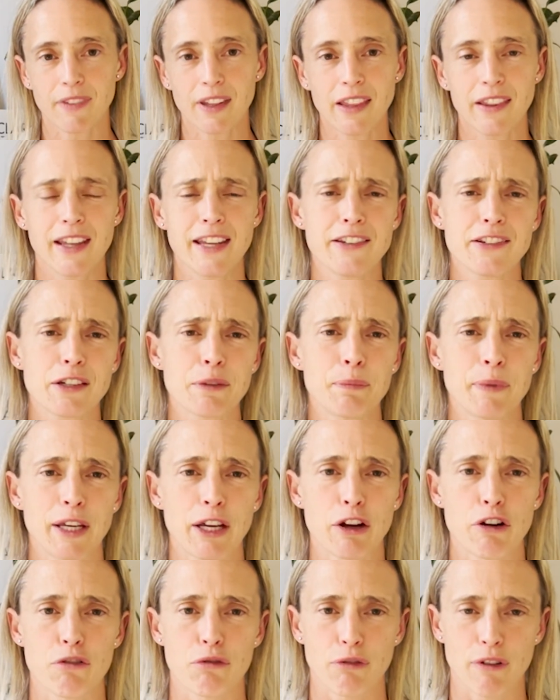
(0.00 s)
These can be
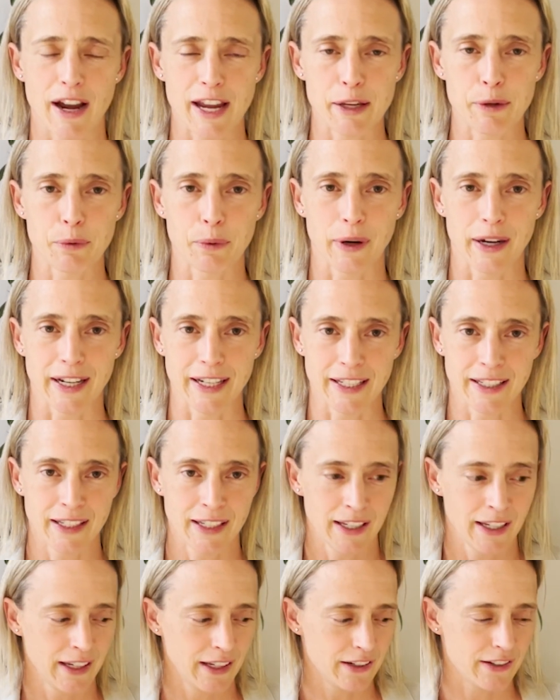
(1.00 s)
a great
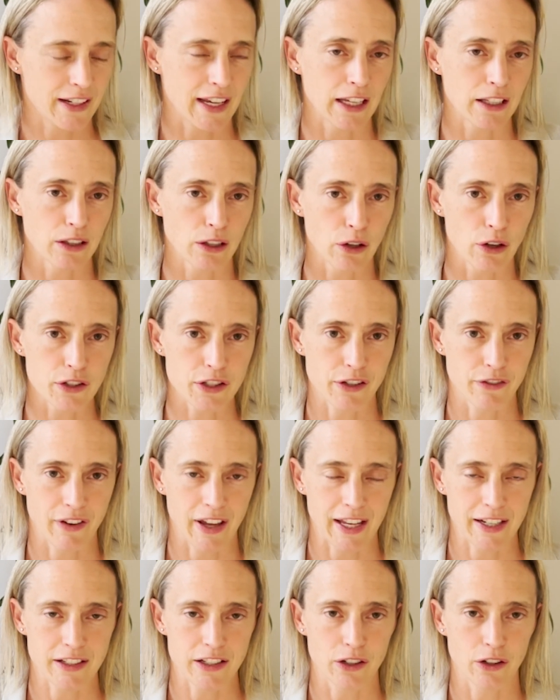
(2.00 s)
way to get lots of
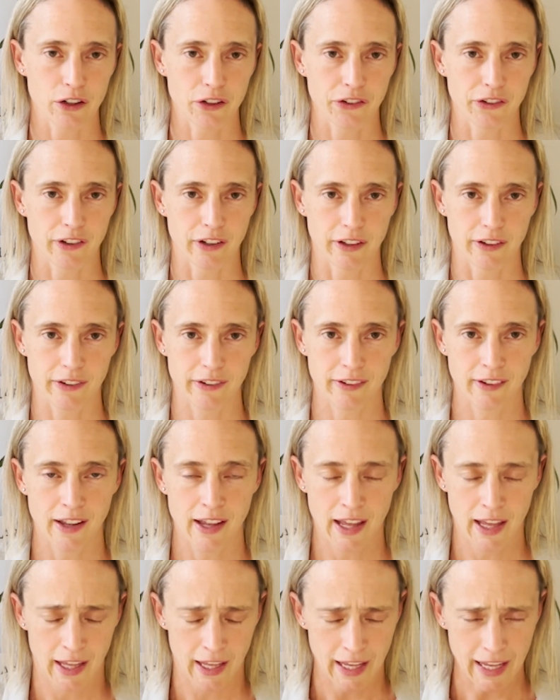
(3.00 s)
antioxidants.
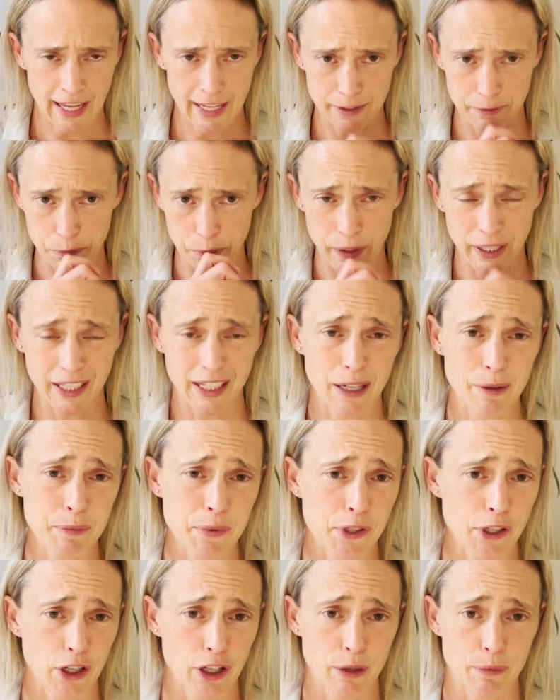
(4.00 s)
And when it
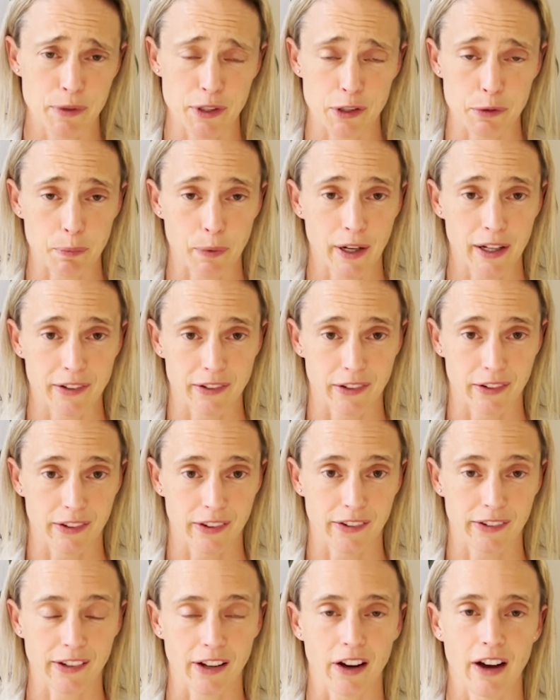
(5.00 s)
comes to herbs and spices,
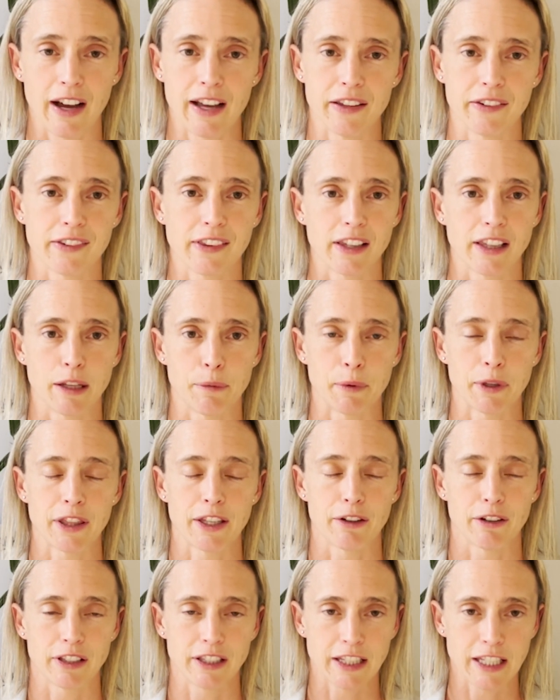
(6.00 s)
the sky is the limit.
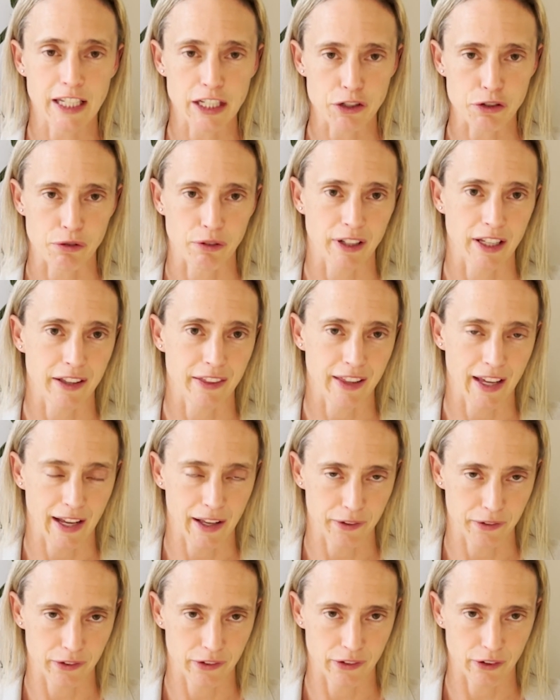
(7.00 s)
There are literally
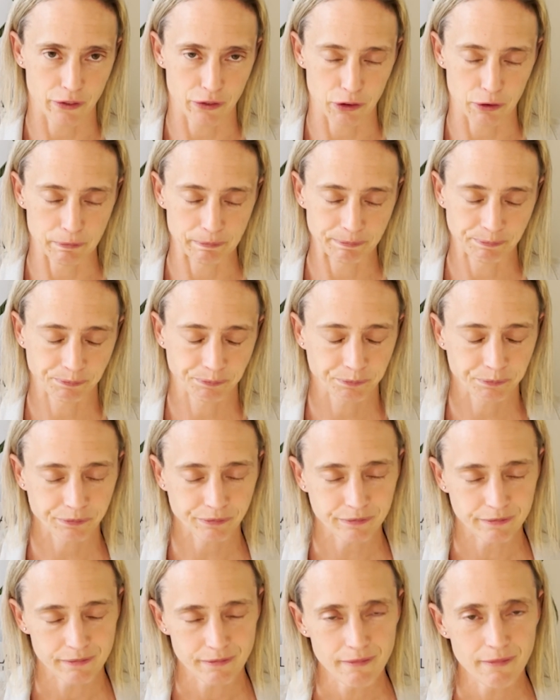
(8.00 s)
thousands of them.
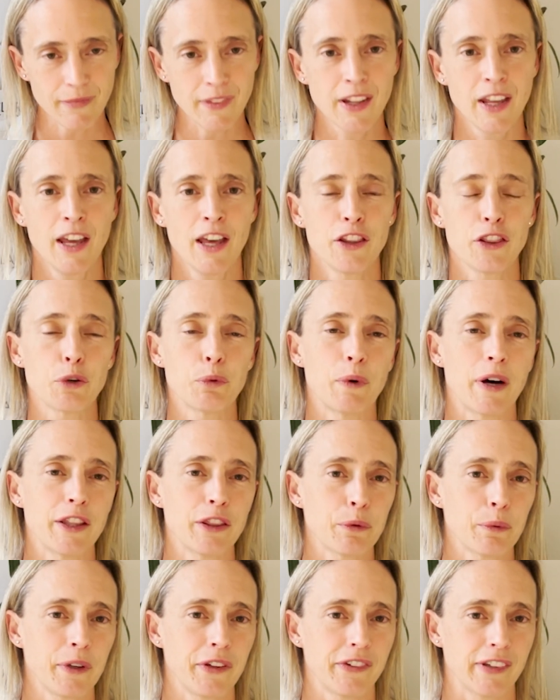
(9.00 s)
The one
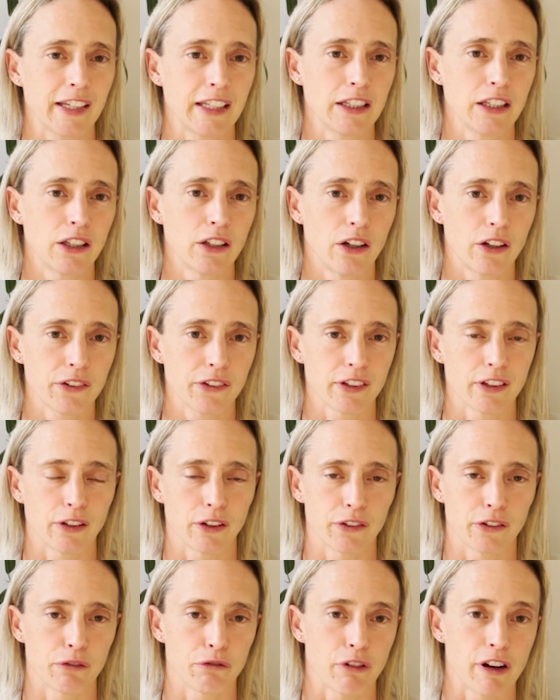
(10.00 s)
that we see lots and
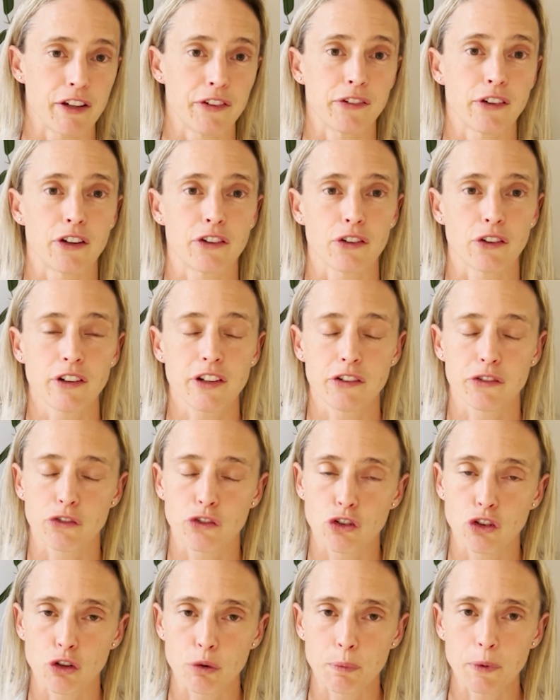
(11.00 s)
lots of research on is
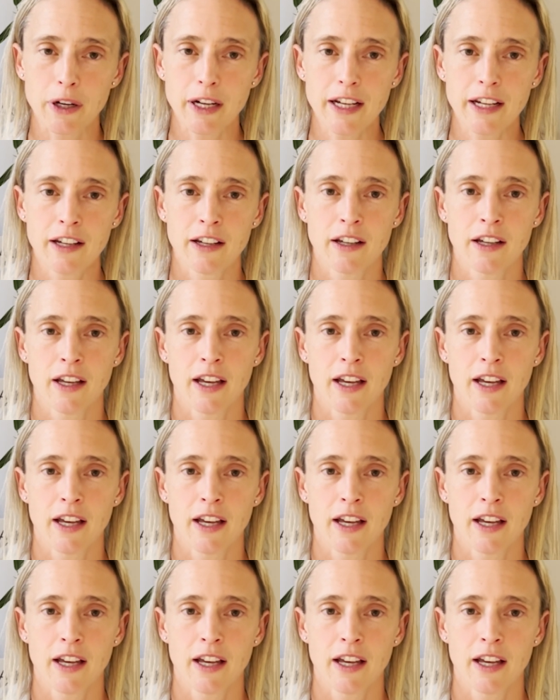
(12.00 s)
turmeric,